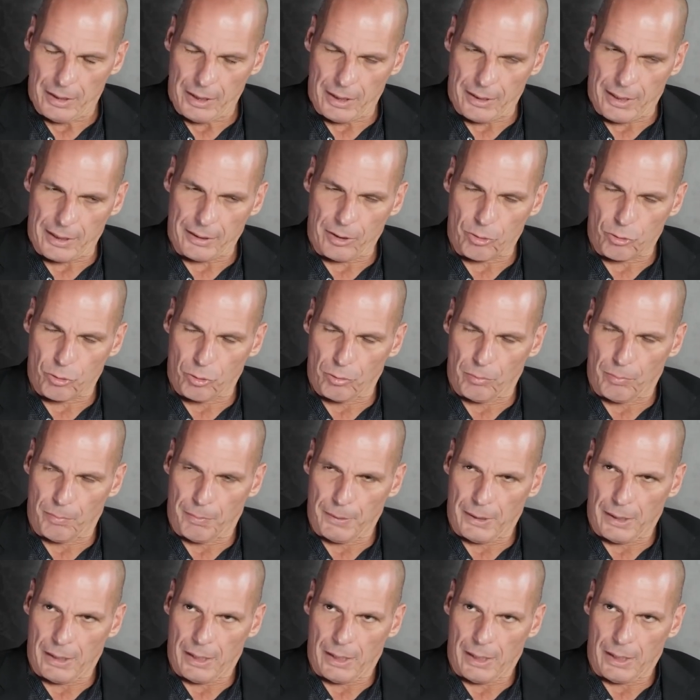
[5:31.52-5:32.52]
that it should
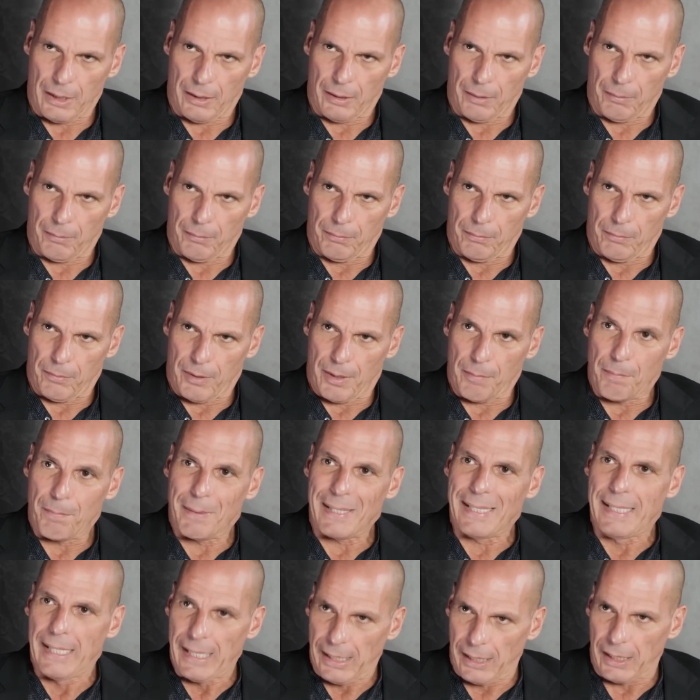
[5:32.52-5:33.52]
be the
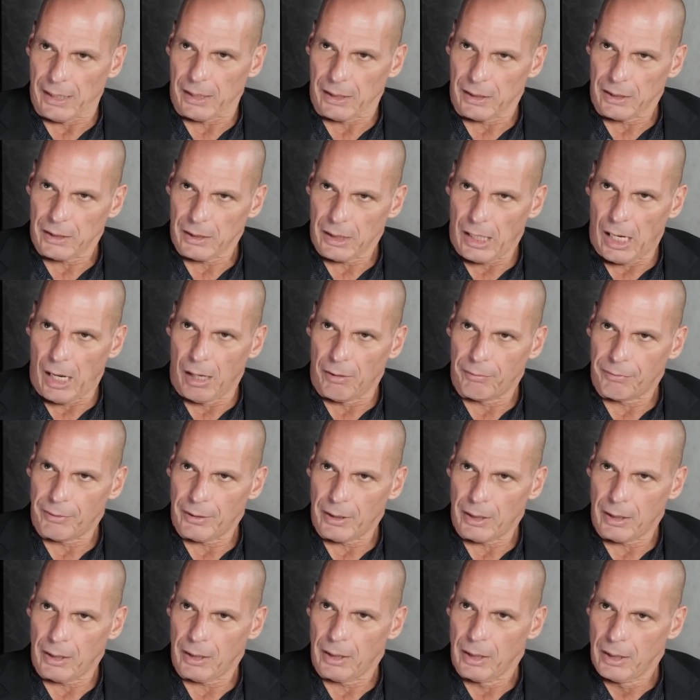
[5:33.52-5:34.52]
beginning of
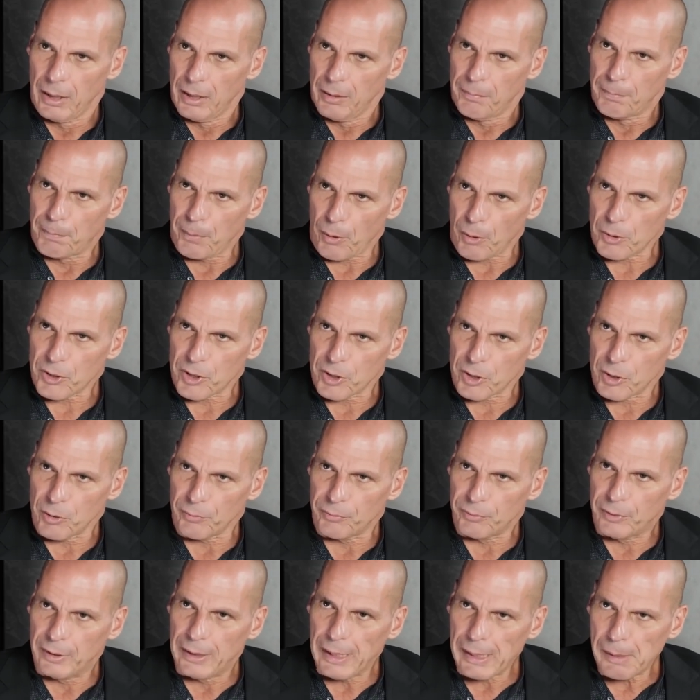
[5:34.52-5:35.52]
a process
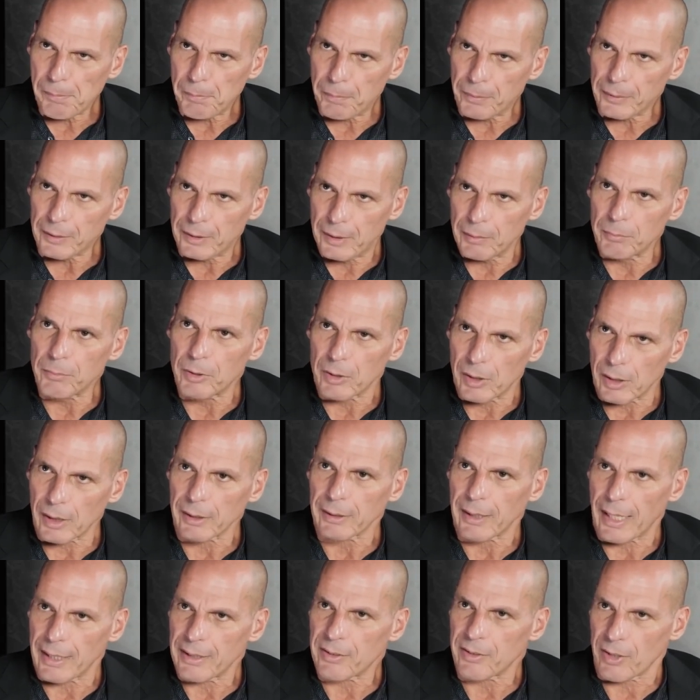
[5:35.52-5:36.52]
of deep
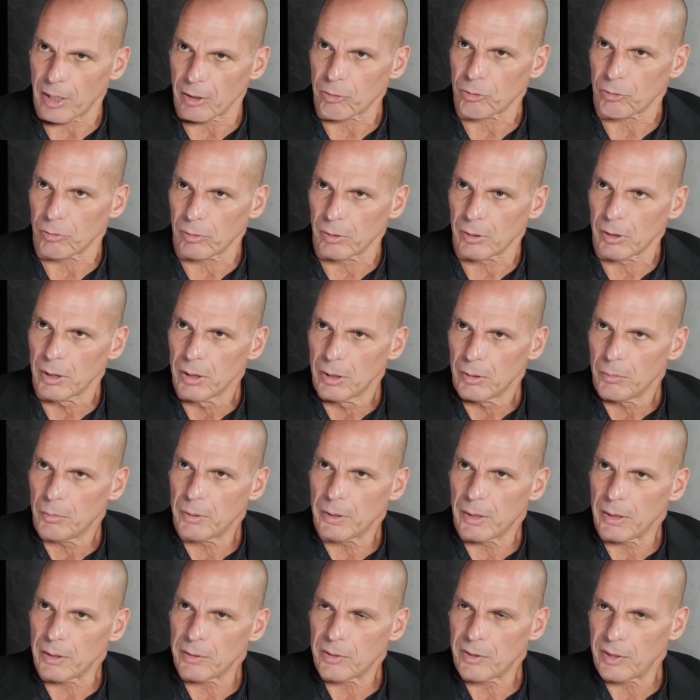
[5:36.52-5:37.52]
democratization
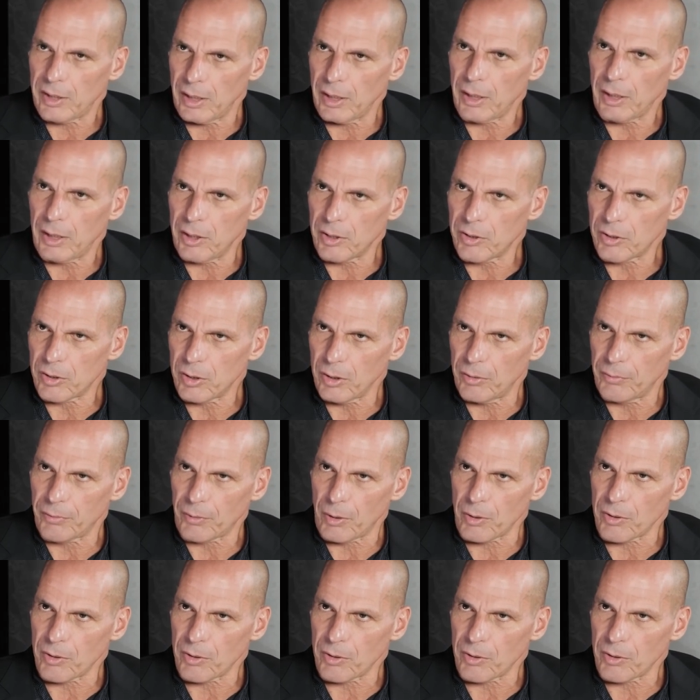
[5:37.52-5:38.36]
with a series of